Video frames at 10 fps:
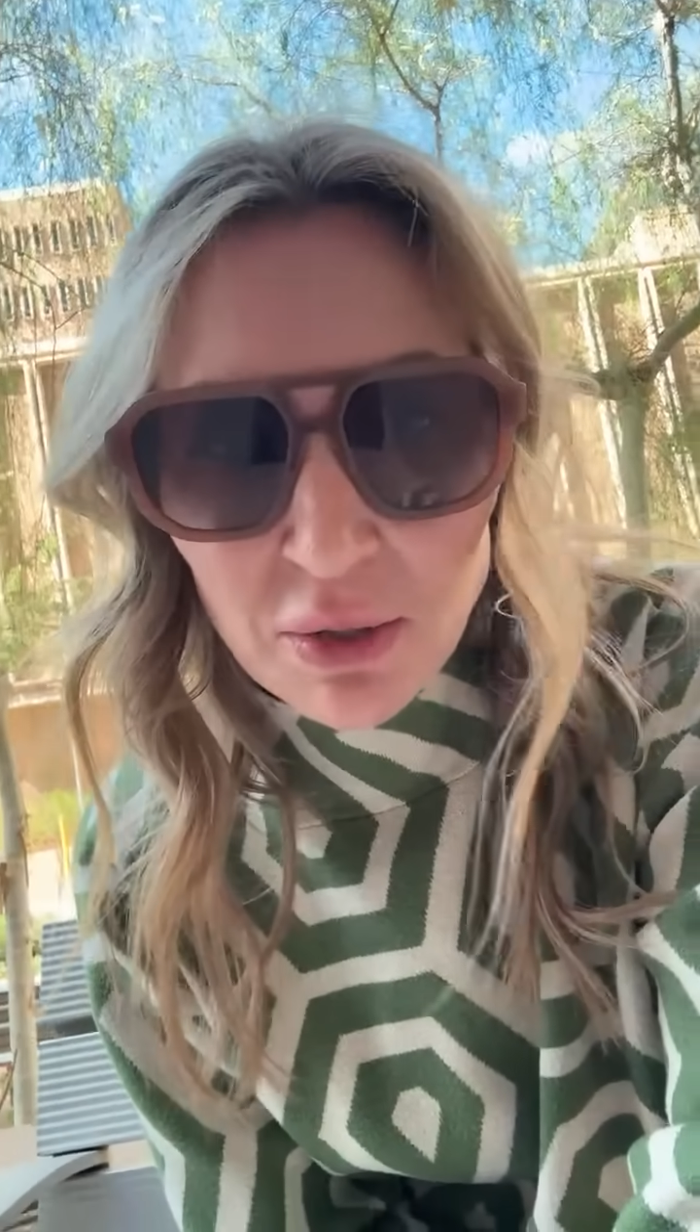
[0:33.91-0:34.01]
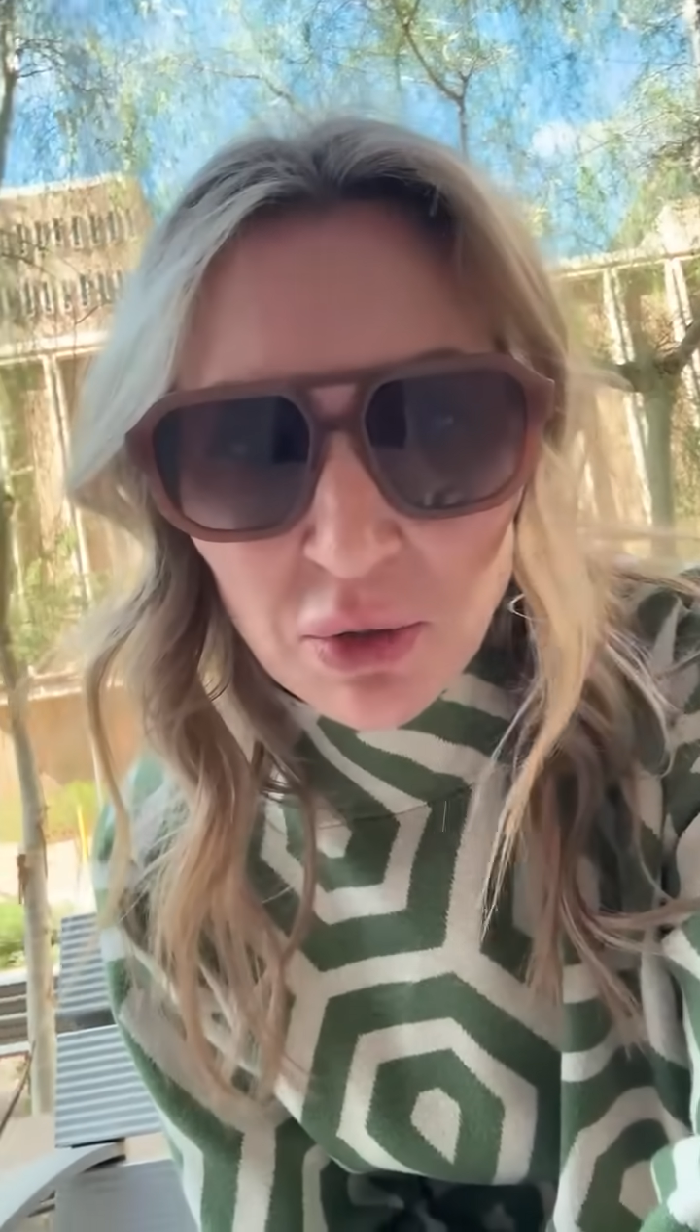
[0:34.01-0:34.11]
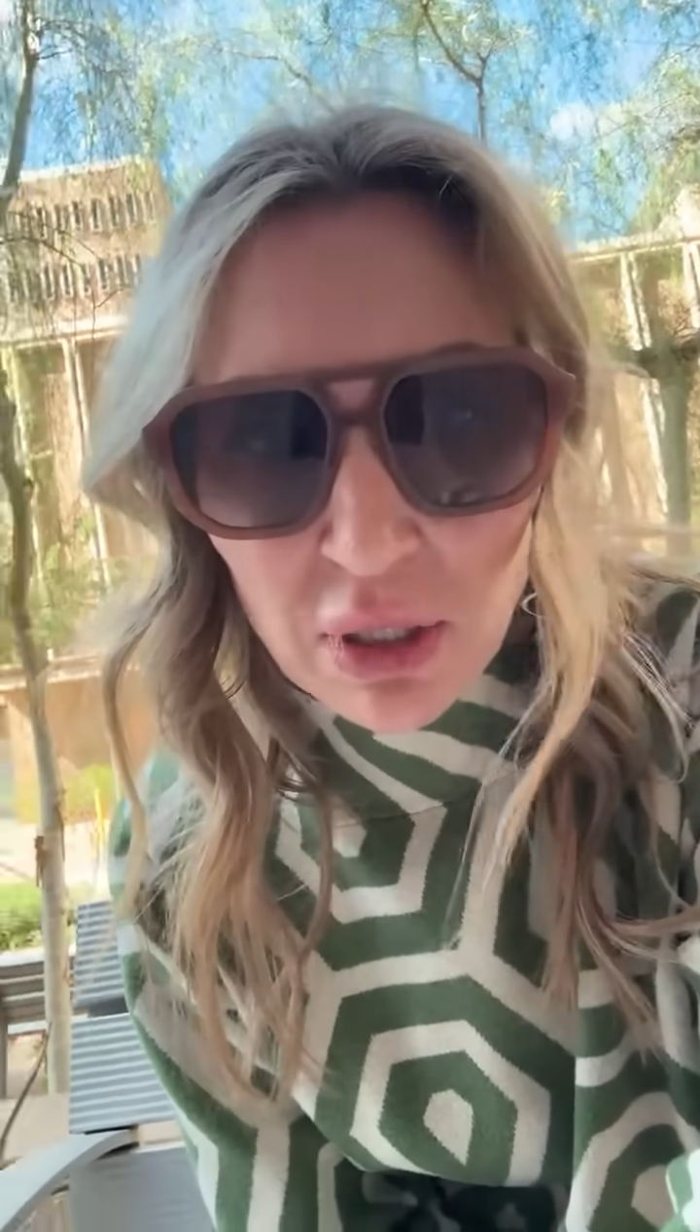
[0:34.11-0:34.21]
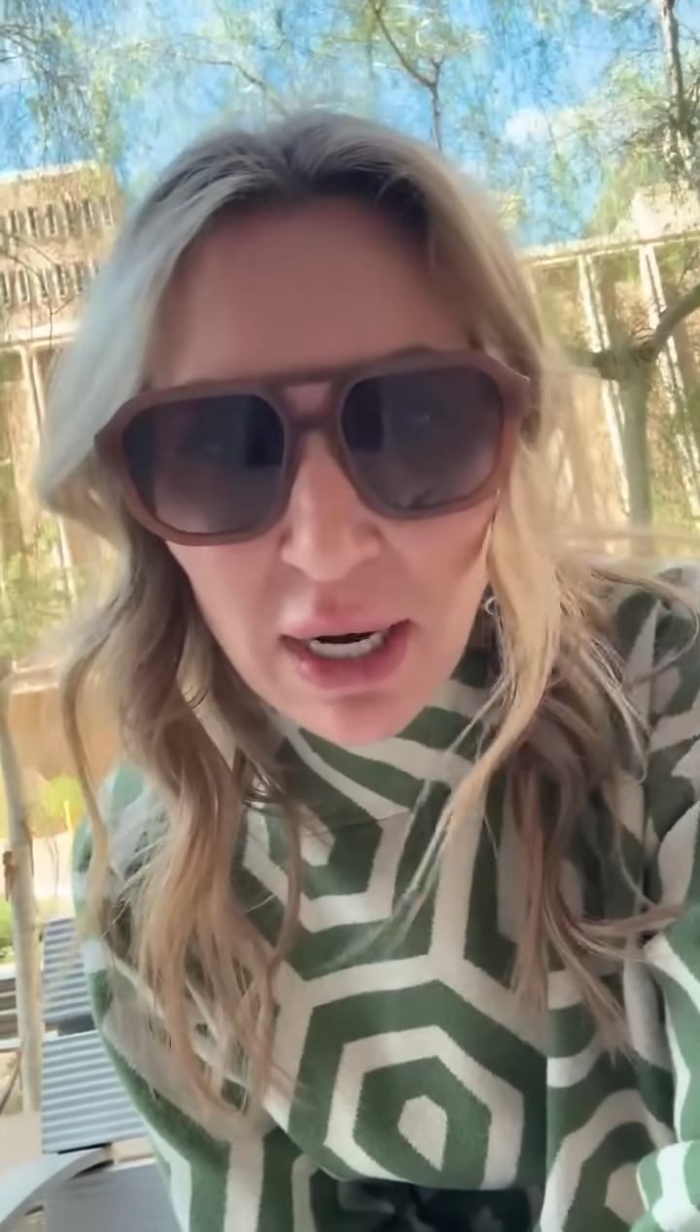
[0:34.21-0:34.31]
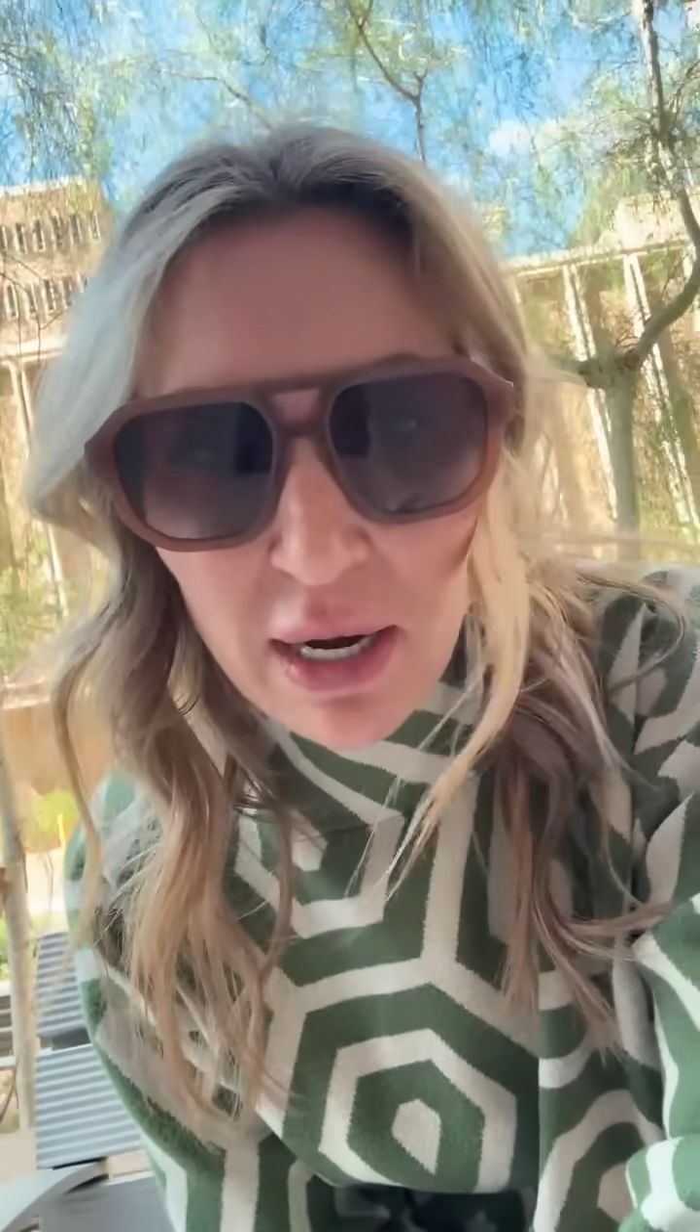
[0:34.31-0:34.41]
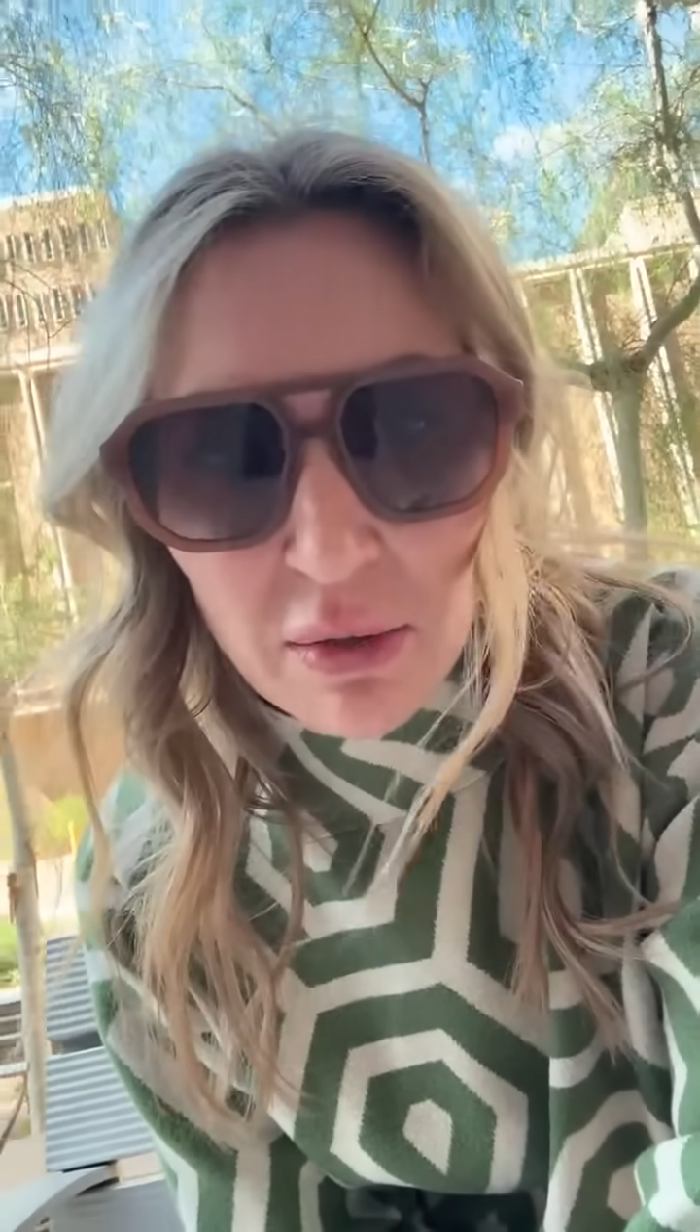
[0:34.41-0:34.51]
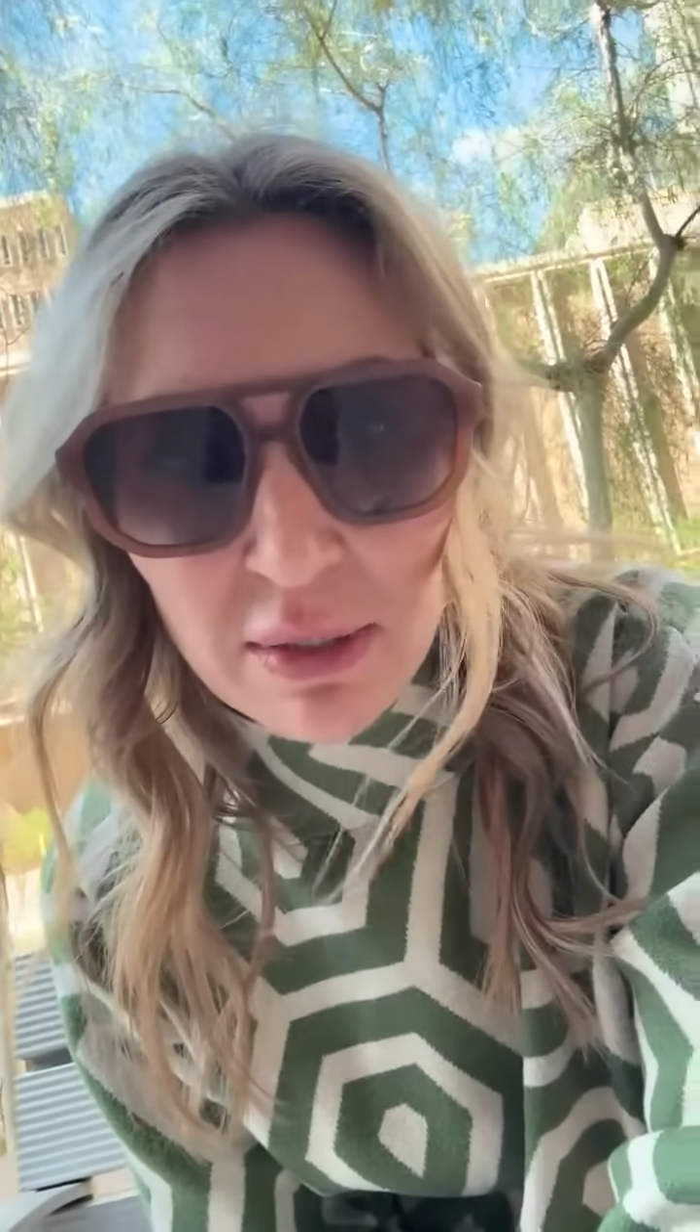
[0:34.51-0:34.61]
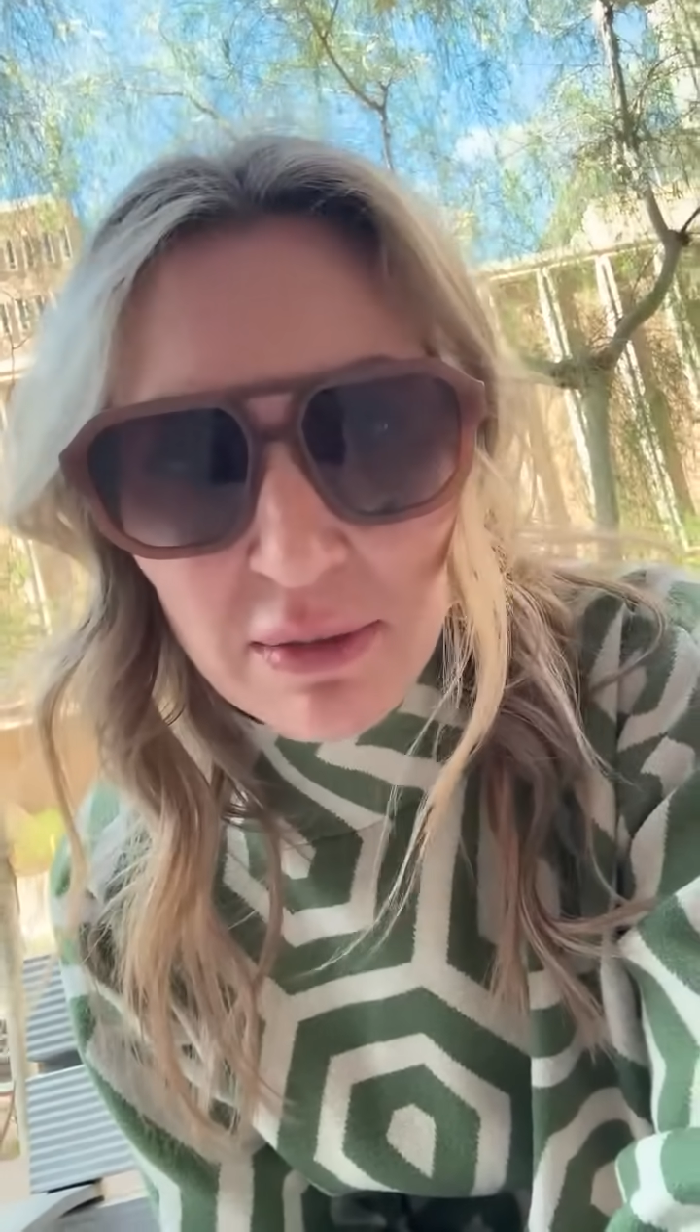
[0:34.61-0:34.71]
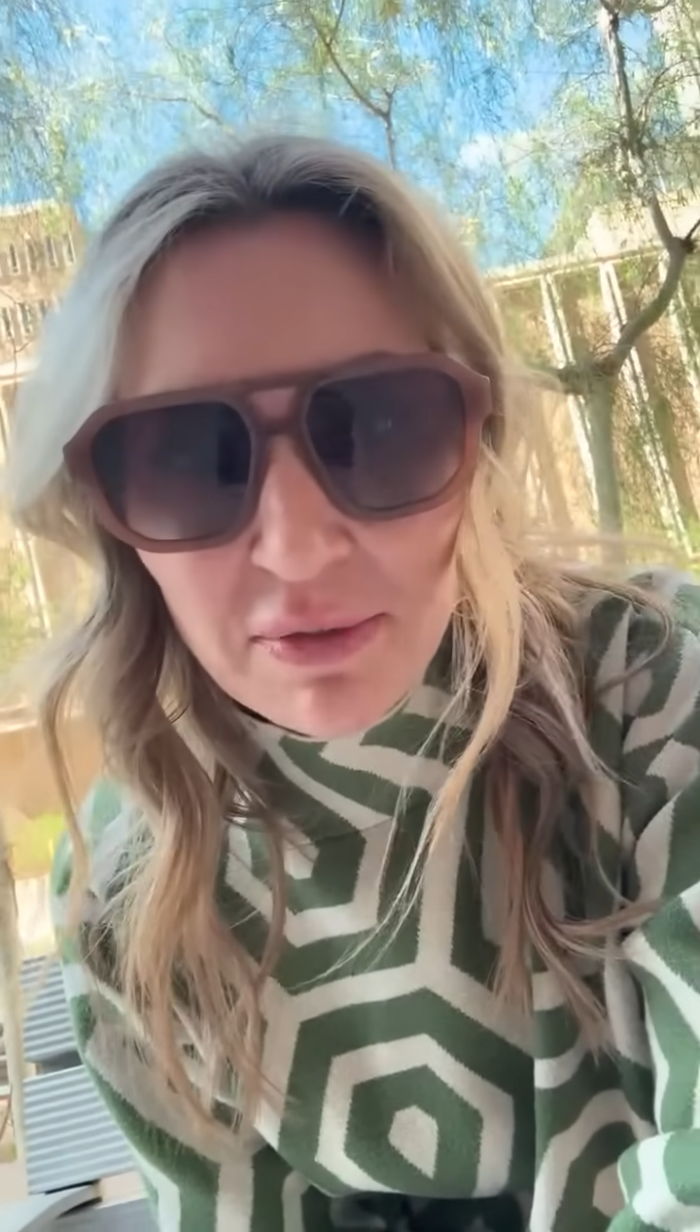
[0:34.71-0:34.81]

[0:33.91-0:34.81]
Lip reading: courthouse and